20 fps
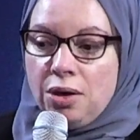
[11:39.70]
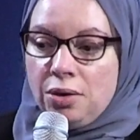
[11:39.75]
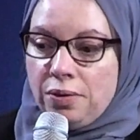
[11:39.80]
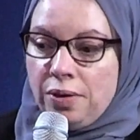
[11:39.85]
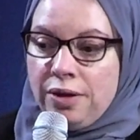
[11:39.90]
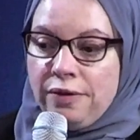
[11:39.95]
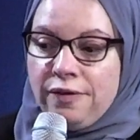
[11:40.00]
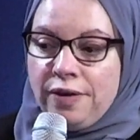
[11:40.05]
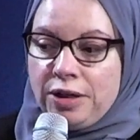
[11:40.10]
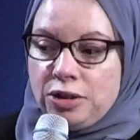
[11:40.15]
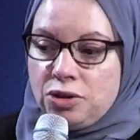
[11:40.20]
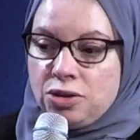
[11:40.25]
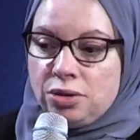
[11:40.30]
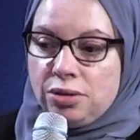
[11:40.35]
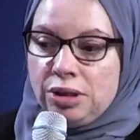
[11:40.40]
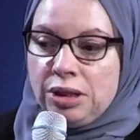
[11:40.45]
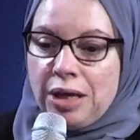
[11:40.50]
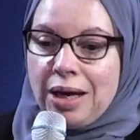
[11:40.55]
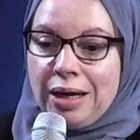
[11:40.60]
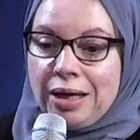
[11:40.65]

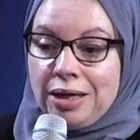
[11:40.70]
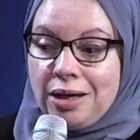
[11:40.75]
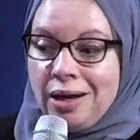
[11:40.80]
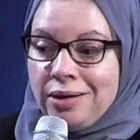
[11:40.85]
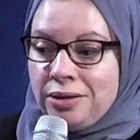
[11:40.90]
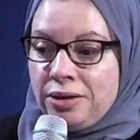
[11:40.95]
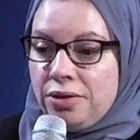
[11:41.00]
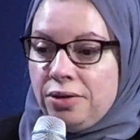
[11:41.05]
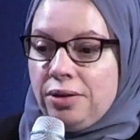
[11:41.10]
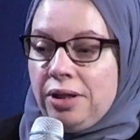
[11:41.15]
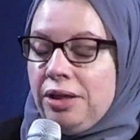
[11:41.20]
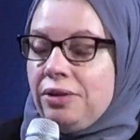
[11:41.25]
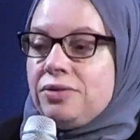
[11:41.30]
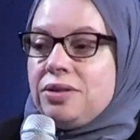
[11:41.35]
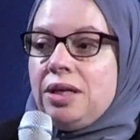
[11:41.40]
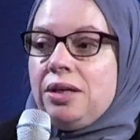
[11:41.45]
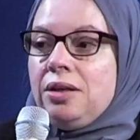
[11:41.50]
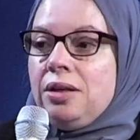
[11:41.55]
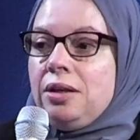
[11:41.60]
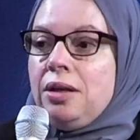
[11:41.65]
eventually I got there,
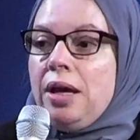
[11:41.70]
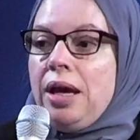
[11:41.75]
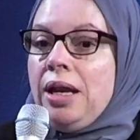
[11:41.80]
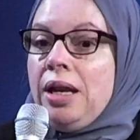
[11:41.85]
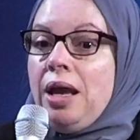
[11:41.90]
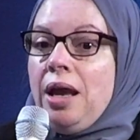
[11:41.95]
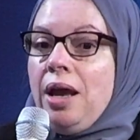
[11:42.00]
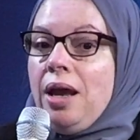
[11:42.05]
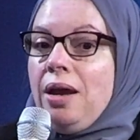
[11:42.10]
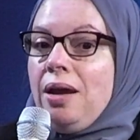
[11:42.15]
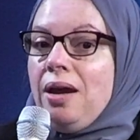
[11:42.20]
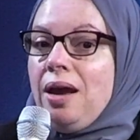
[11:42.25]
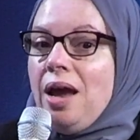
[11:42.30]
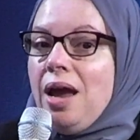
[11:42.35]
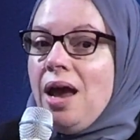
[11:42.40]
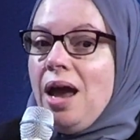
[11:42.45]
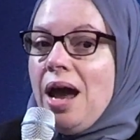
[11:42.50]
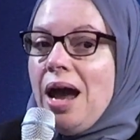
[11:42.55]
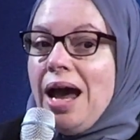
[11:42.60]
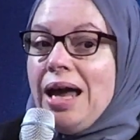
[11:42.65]
suddenly, and I
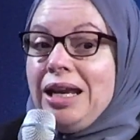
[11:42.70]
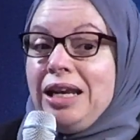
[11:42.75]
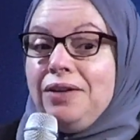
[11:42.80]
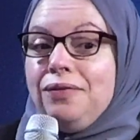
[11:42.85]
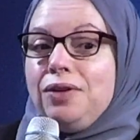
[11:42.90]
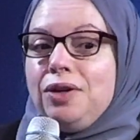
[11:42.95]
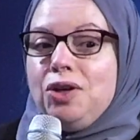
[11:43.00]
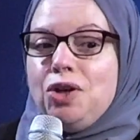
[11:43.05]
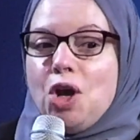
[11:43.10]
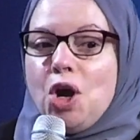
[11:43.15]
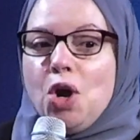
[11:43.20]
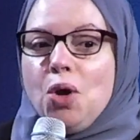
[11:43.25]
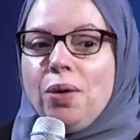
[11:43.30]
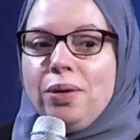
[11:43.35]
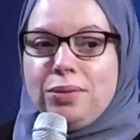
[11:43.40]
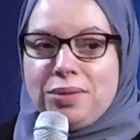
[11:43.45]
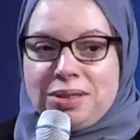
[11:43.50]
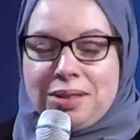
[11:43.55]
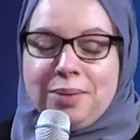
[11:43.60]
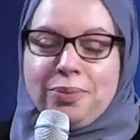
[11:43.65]
didn't even know I
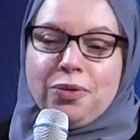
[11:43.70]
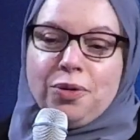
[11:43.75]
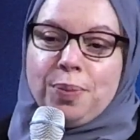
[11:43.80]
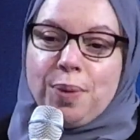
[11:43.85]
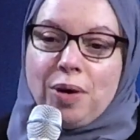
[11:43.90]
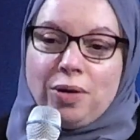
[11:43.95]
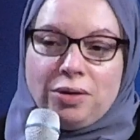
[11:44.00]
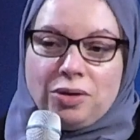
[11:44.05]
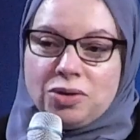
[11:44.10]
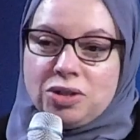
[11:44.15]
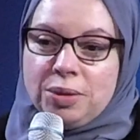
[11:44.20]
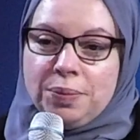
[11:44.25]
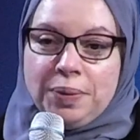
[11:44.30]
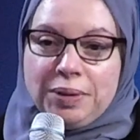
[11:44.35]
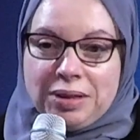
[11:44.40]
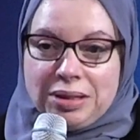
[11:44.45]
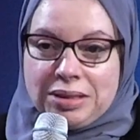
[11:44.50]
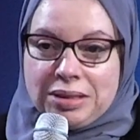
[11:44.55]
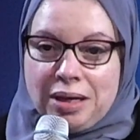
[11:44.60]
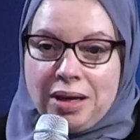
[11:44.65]
was up for partnership at
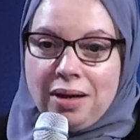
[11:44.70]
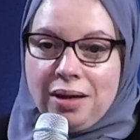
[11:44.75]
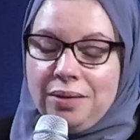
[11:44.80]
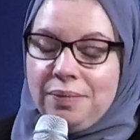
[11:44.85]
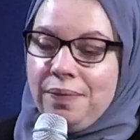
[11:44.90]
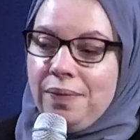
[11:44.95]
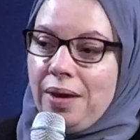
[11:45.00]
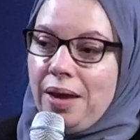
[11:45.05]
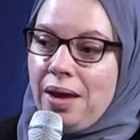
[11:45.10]
the time.